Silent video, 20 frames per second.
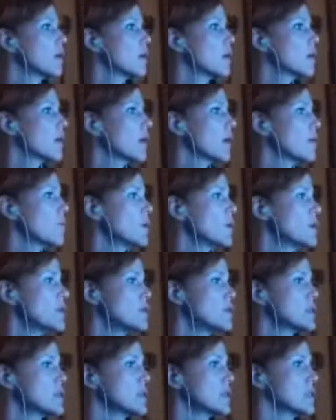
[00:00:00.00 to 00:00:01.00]
Okay, when
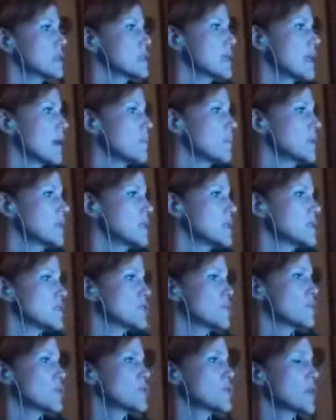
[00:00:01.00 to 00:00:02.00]
using the sampling
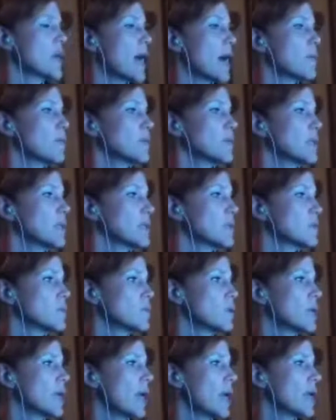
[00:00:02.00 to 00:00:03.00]
distribution applet,
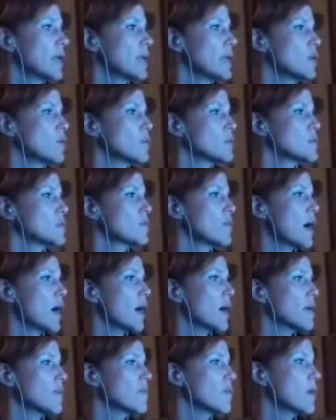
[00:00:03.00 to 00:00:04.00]
when n equals
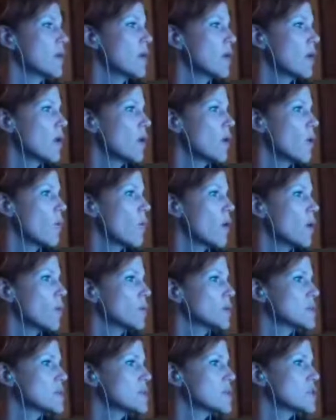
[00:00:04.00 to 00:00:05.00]
5, what
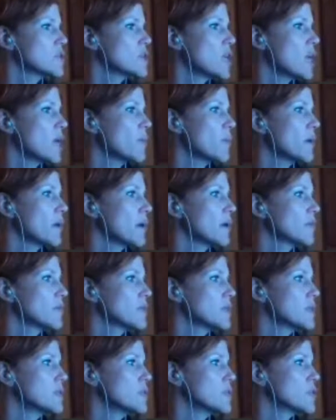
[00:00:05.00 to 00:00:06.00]
was the shape
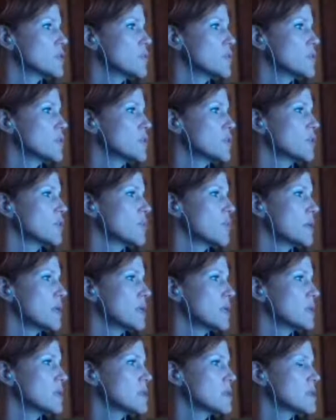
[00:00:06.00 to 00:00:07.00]
of the distribution of
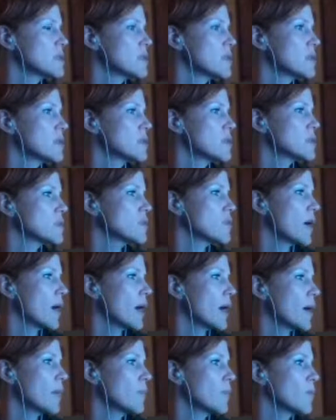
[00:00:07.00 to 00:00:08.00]
means
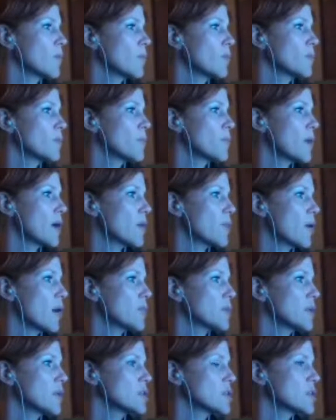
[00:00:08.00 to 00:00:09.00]
histogram when the parent
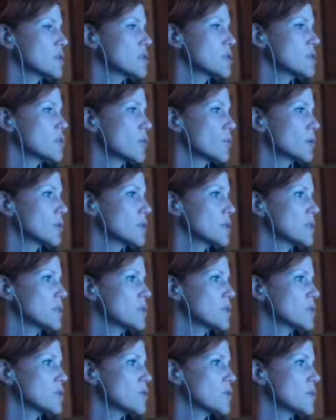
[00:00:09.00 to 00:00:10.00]
population is
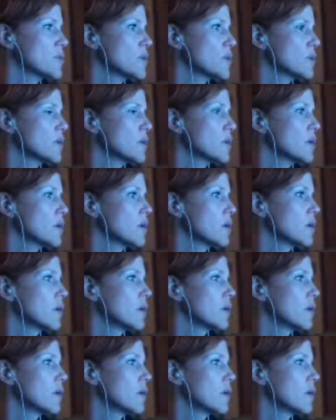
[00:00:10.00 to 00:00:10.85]
normally distributed?